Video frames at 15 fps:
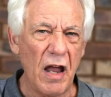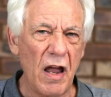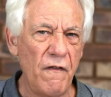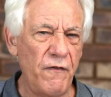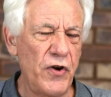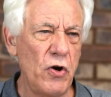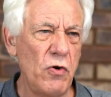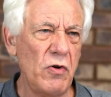
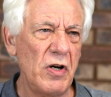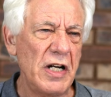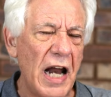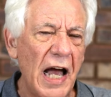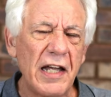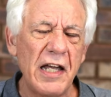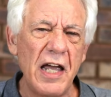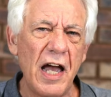if you're
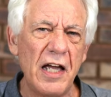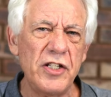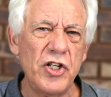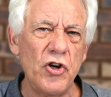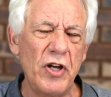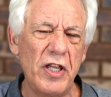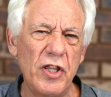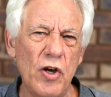lucky and
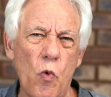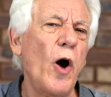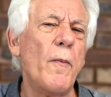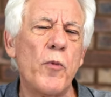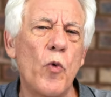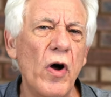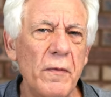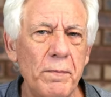you're in the
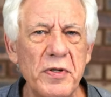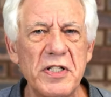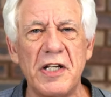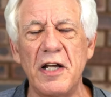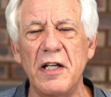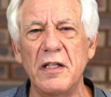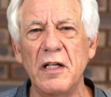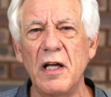top
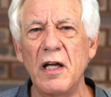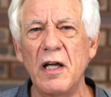1%